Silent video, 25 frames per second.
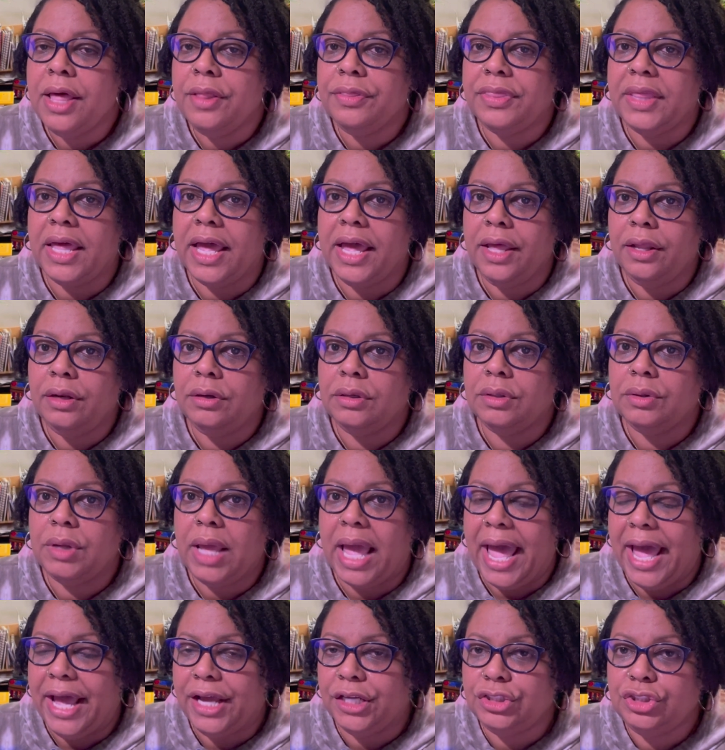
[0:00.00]
That
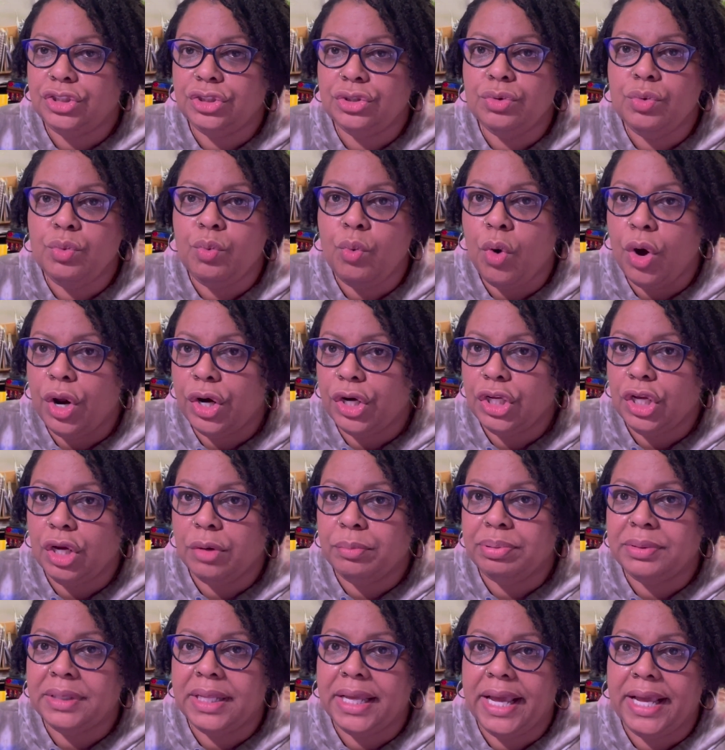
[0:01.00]
as you water your
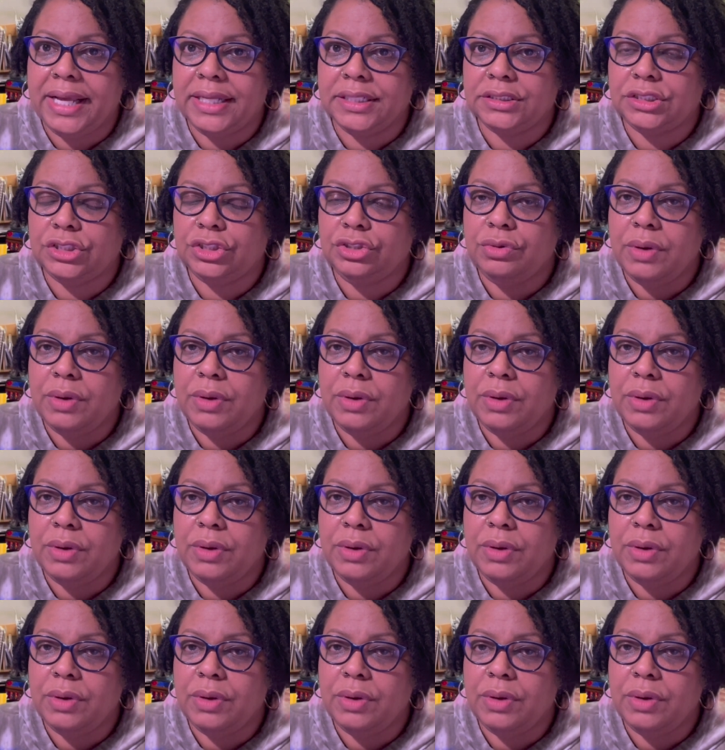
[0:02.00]
plants,